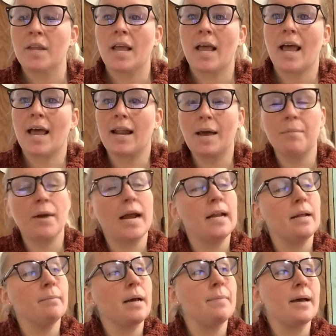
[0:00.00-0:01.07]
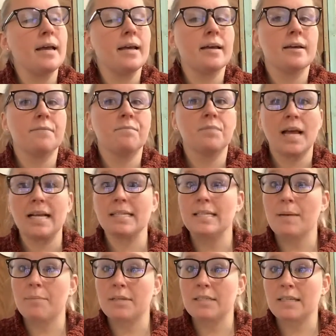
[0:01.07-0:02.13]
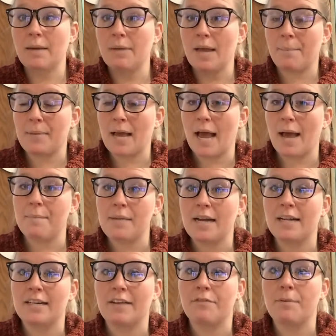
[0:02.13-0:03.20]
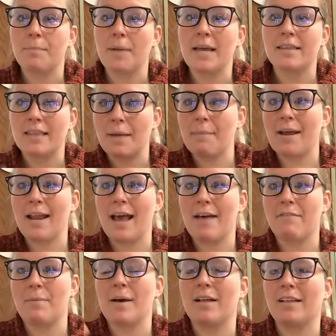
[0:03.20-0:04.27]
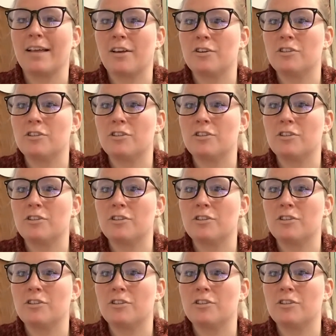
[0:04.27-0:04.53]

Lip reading: and I'm riding my bike and someone's coming up behind me on a different bike, they might have a bell and go